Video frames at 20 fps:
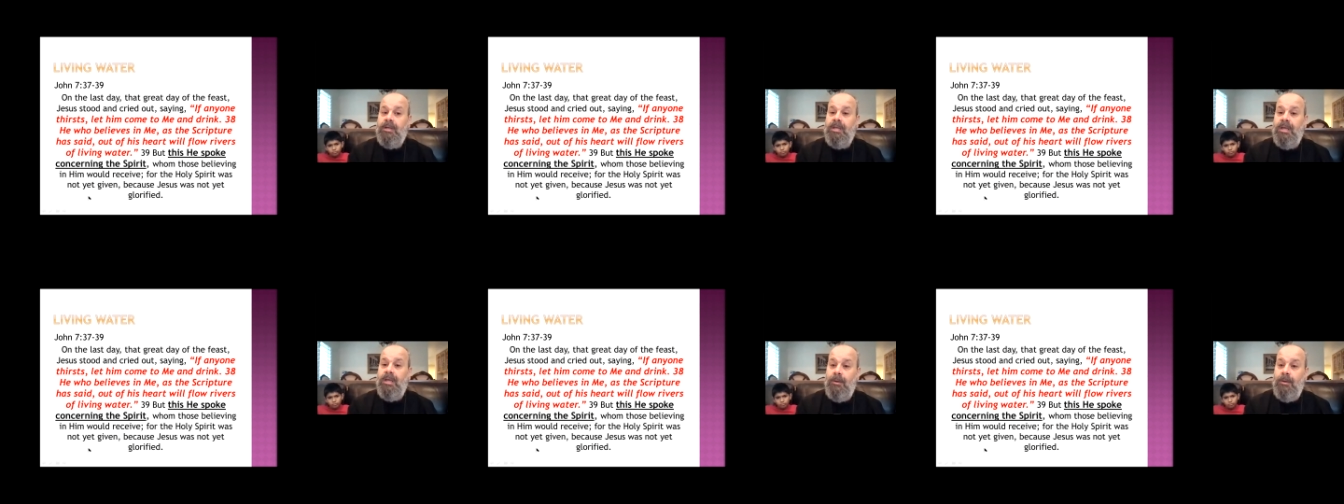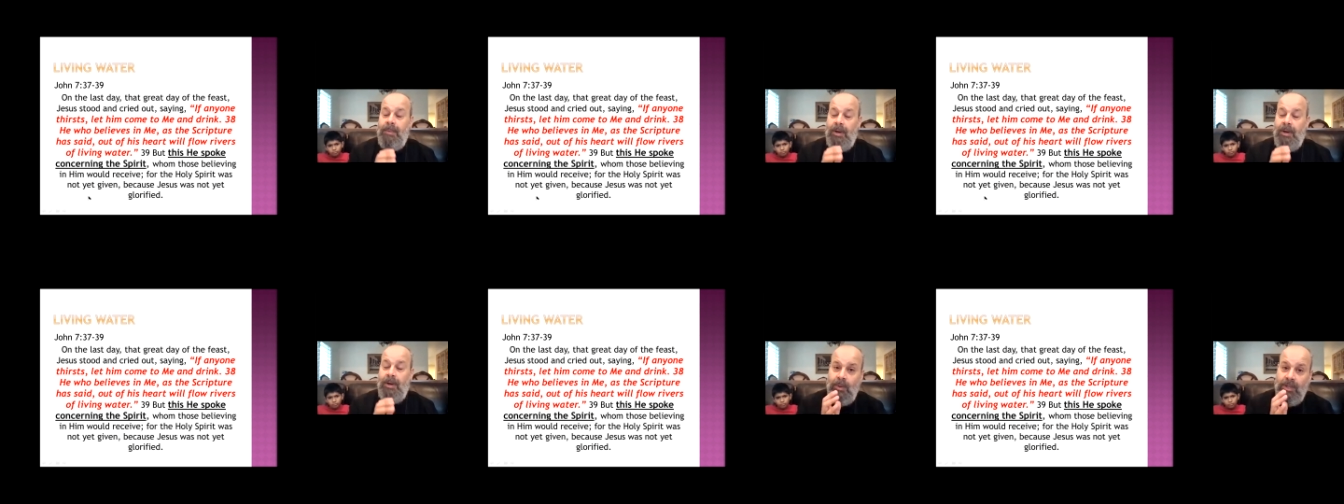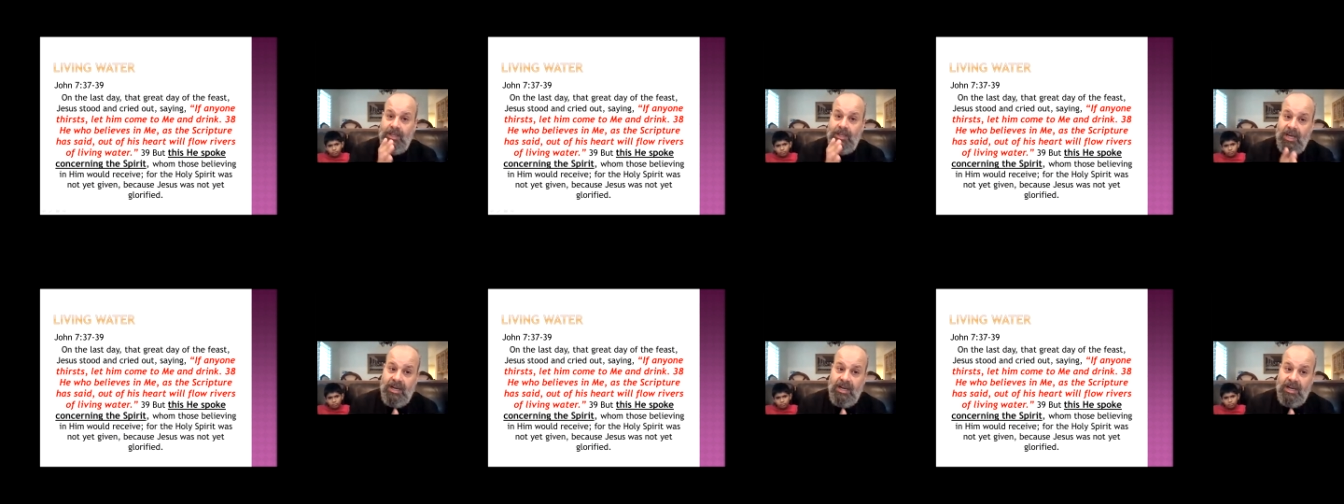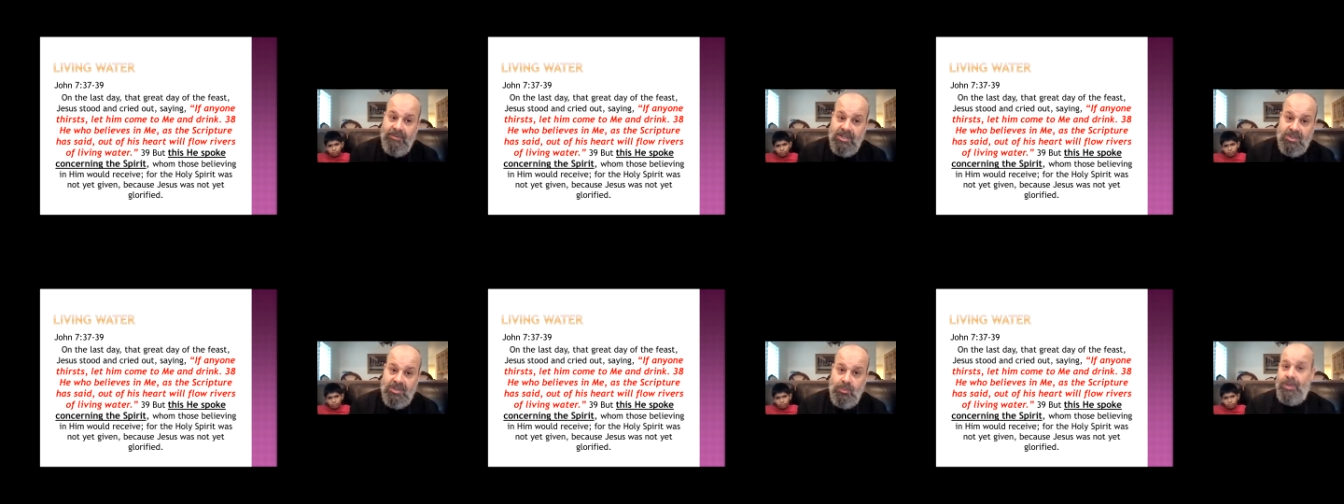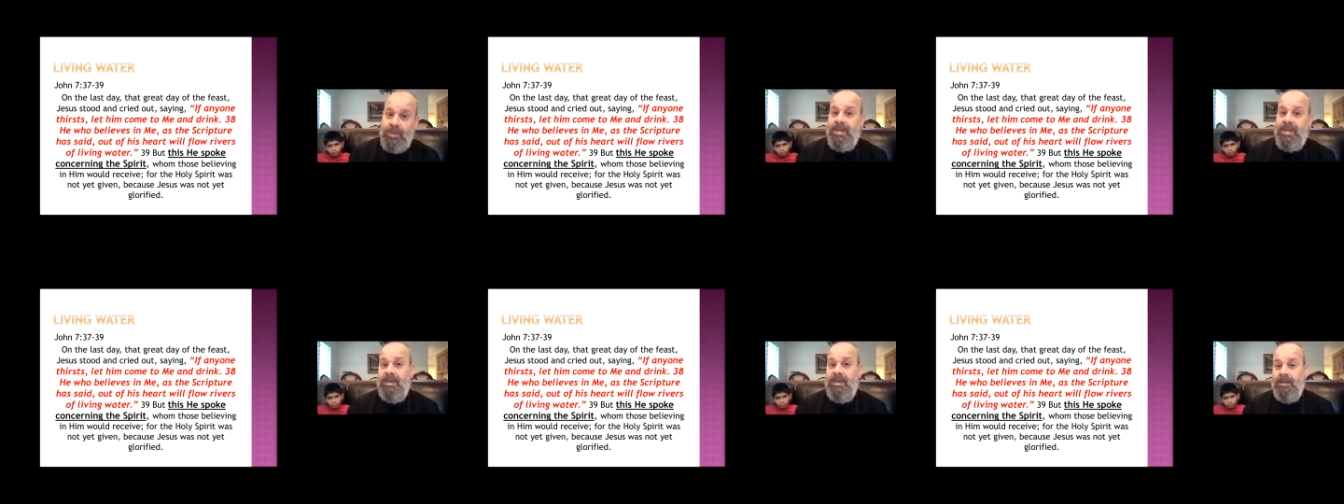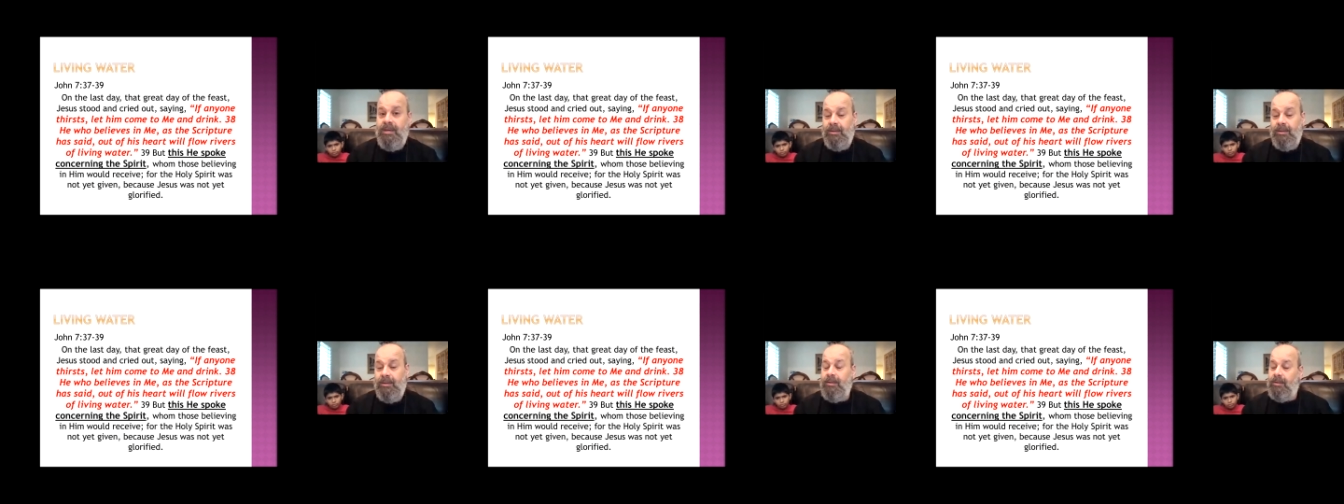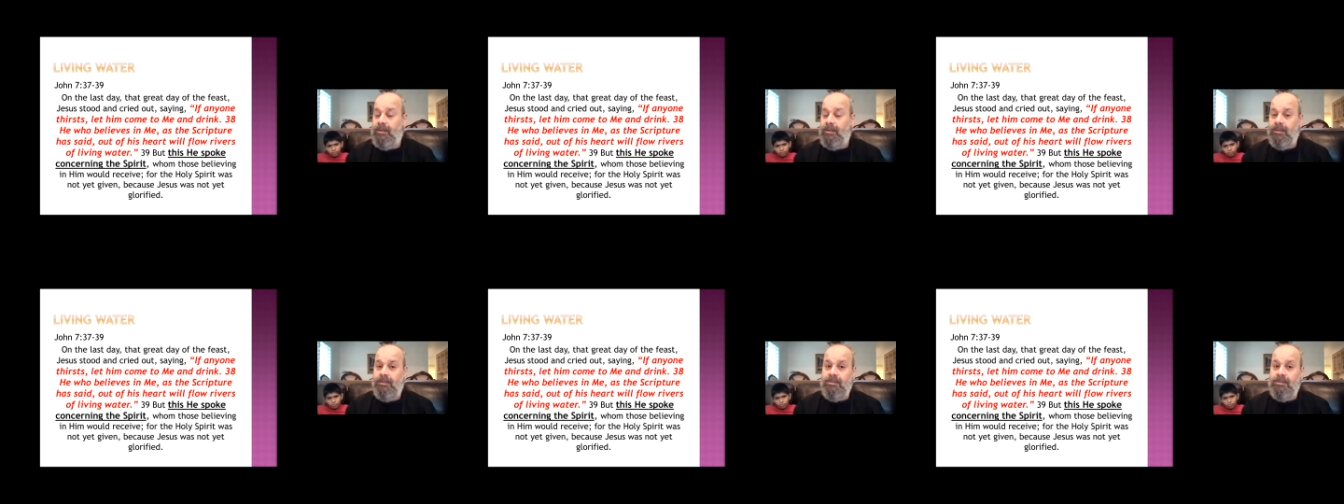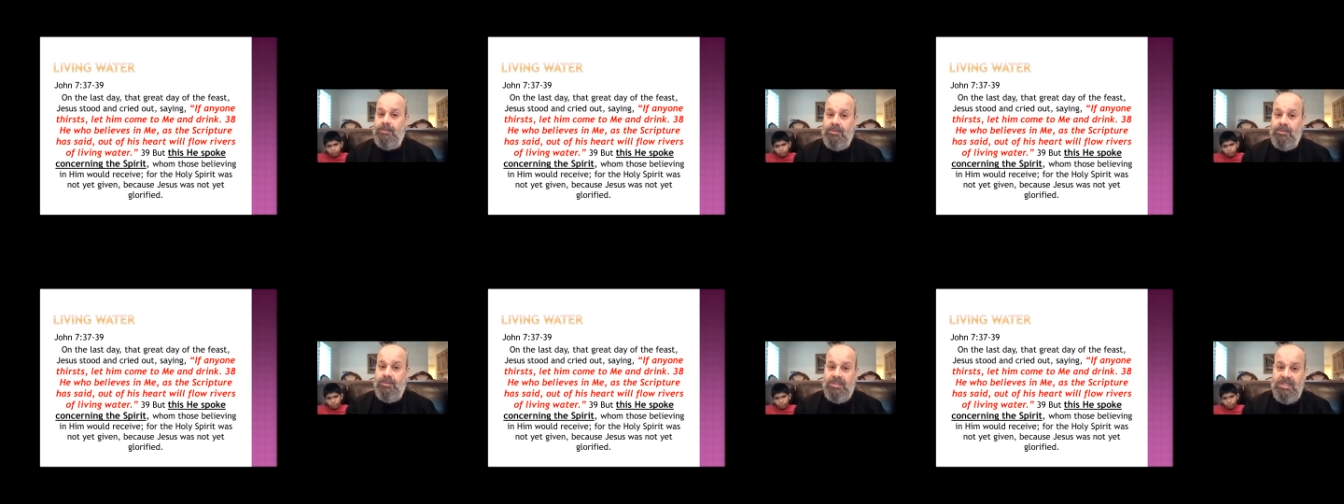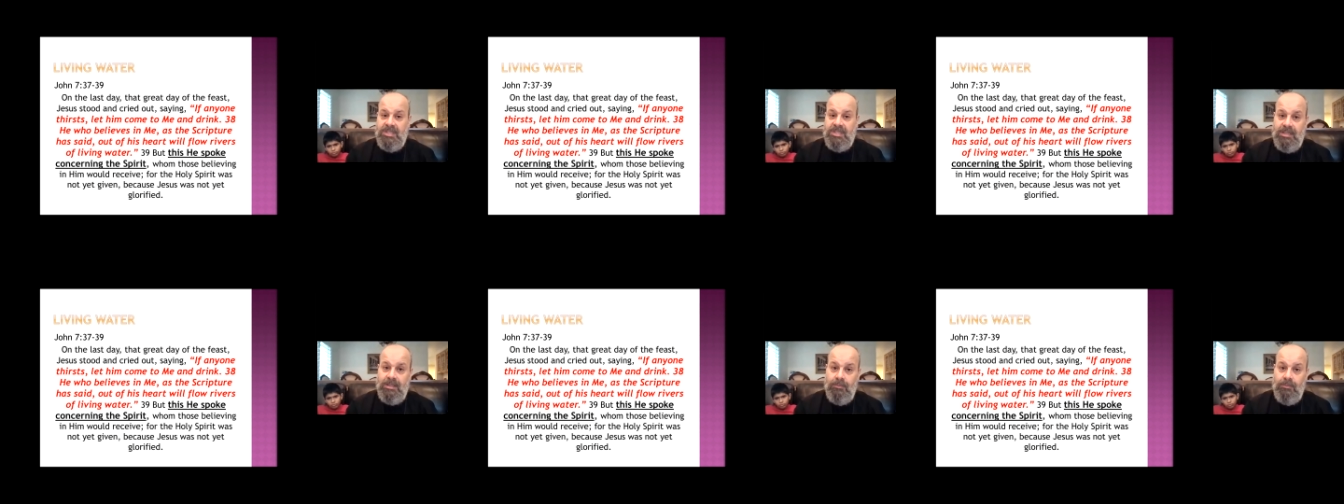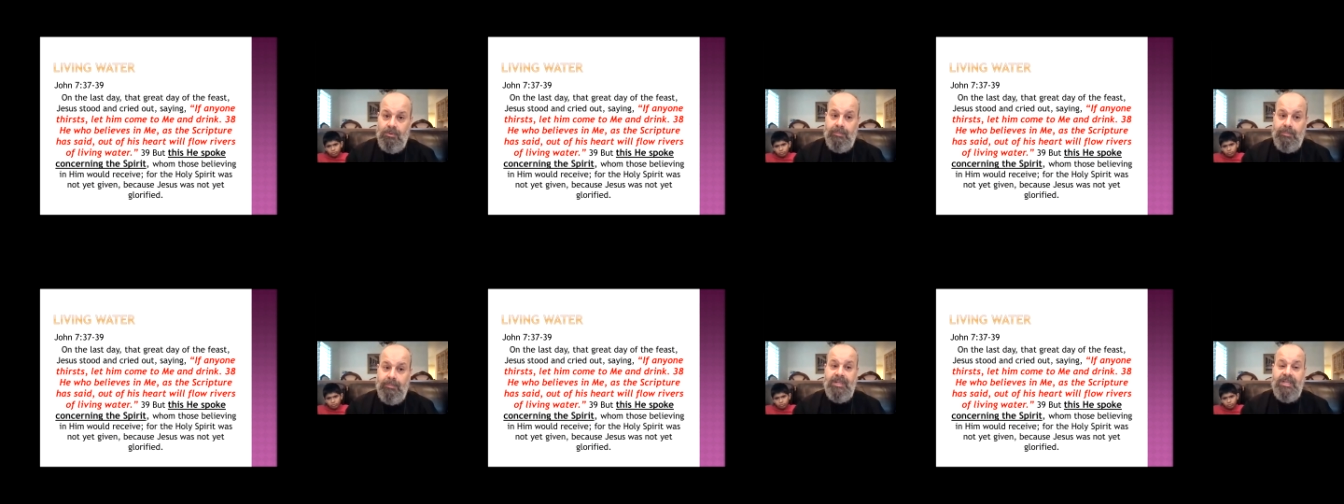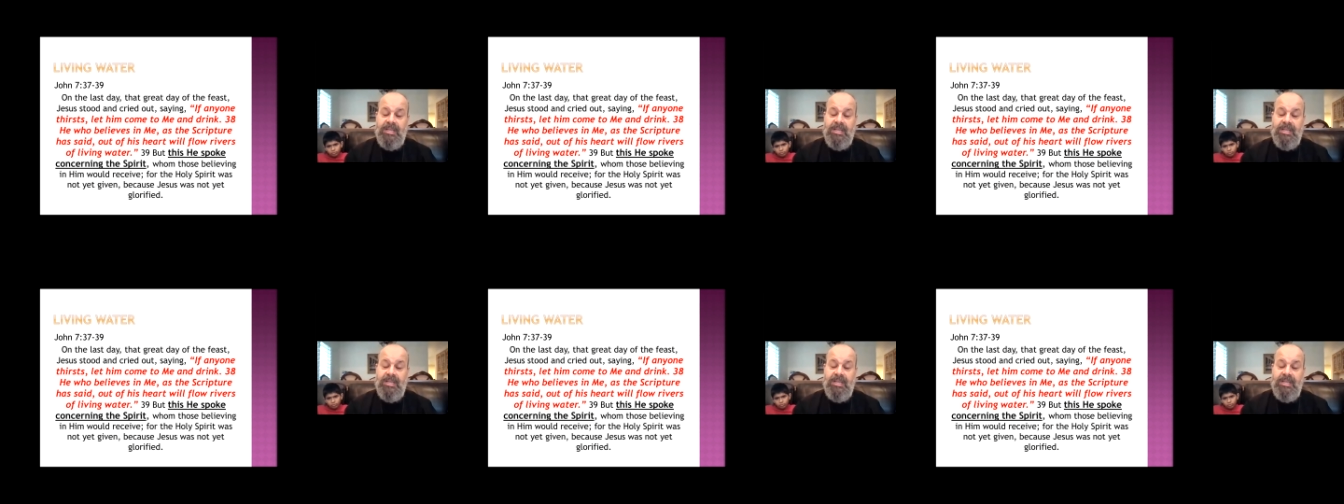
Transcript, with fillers: He went out of his way to see the woman.